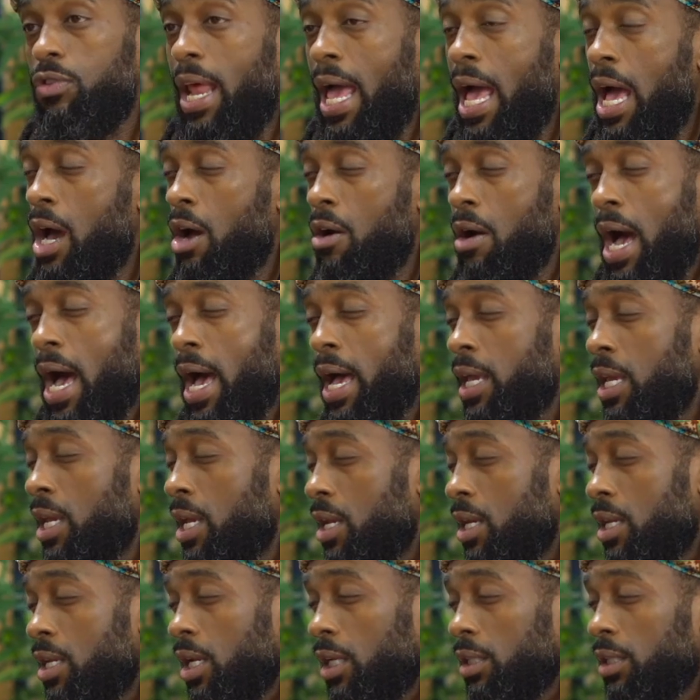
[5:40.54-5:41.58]
now I
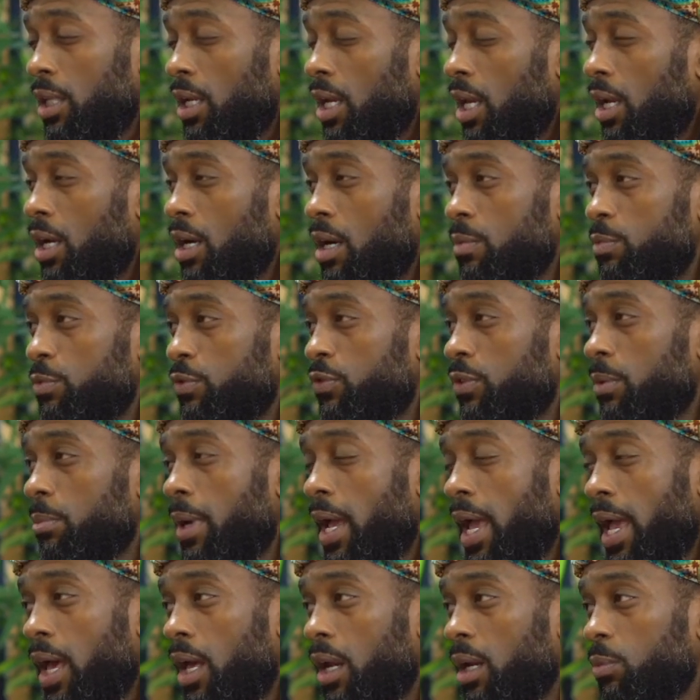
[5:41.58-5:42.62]
eat nothing that comes from
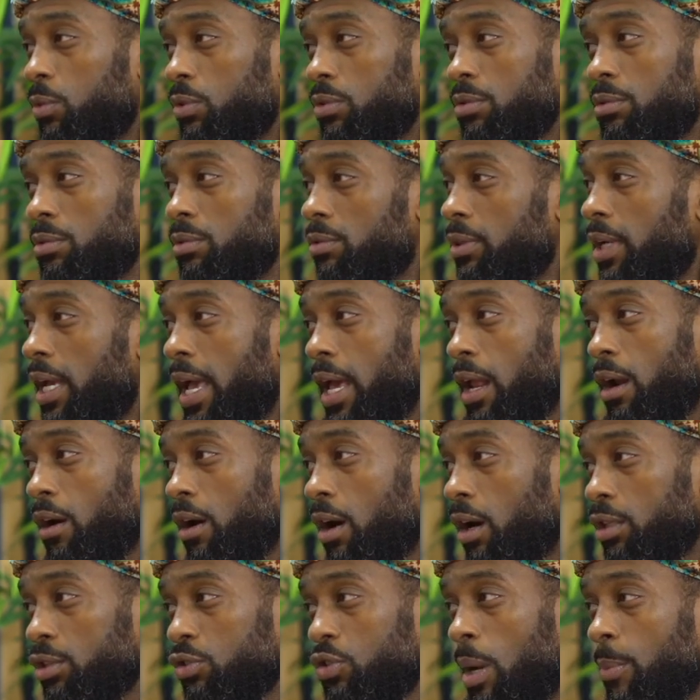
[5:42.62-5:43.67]
an animal at
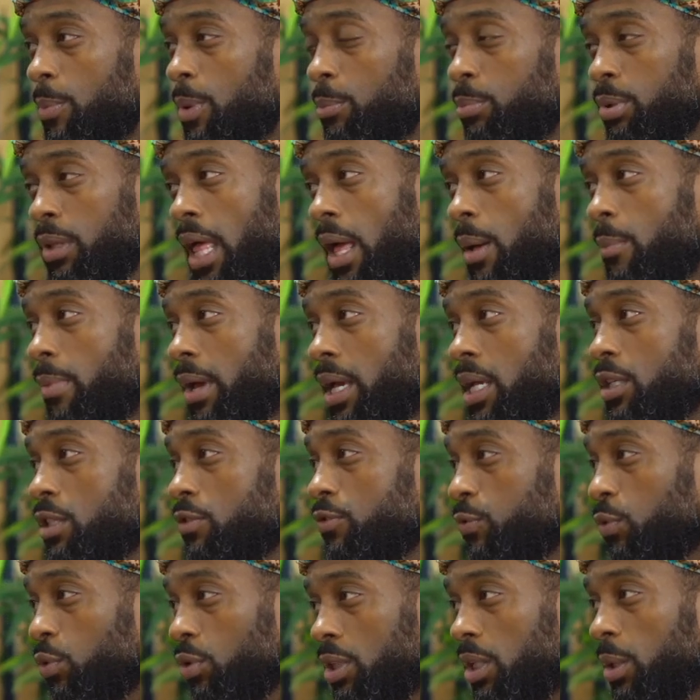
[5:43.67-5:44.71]
all. So I've been
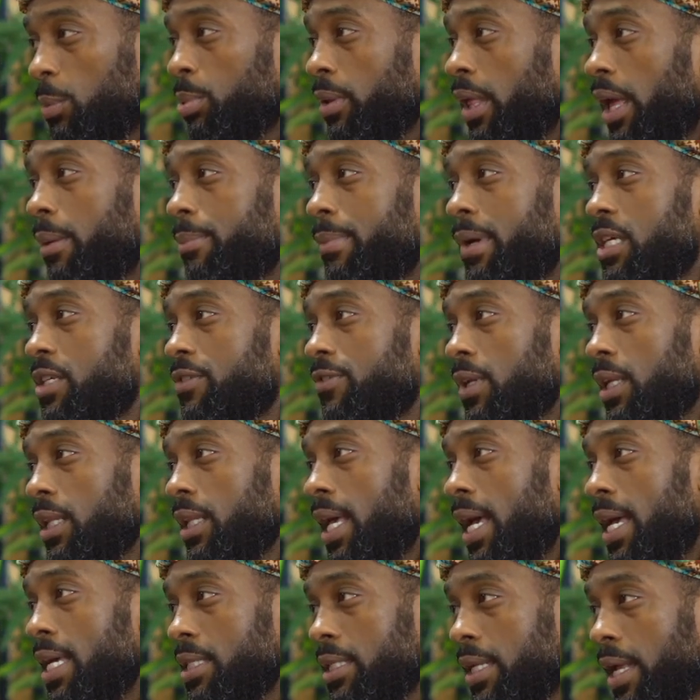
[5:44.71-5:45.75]
fully plant-based for the
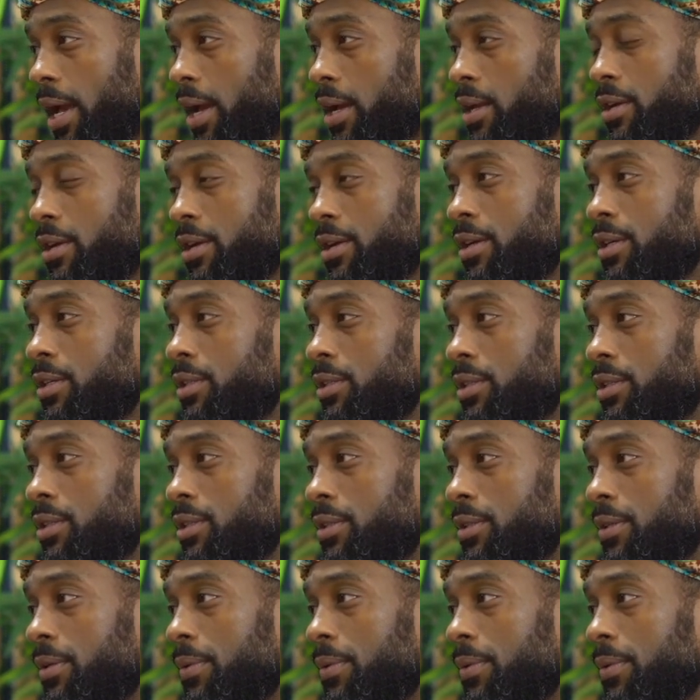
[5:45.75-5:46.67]
last 9 years.